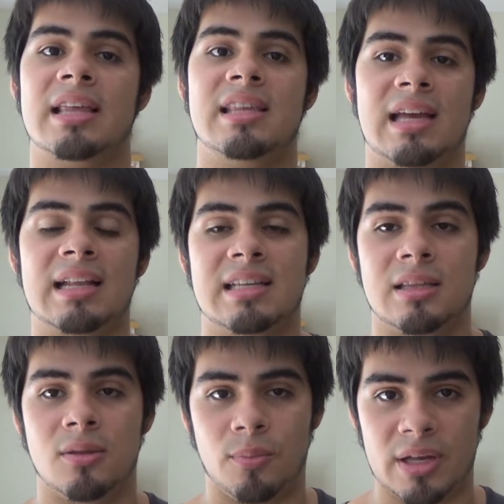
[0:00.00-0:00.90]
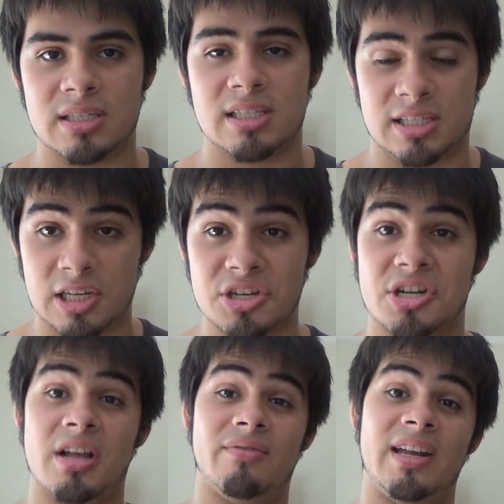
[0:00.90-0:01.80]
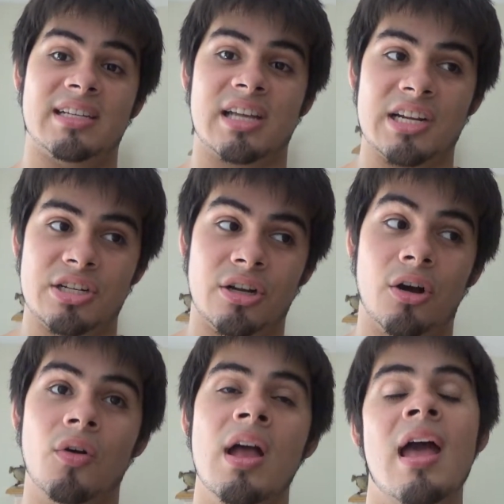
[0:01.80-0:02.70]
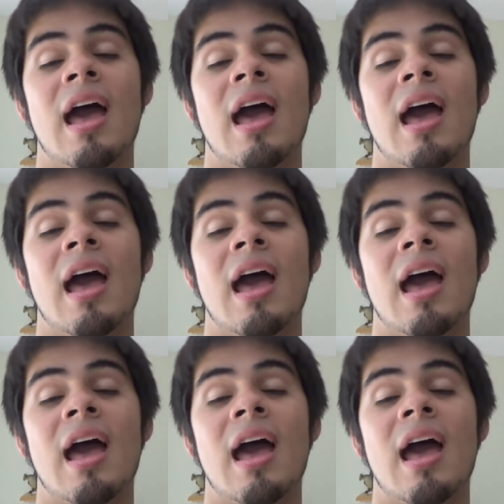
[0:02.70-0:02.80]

I think I did the best decision of letting Sanji go."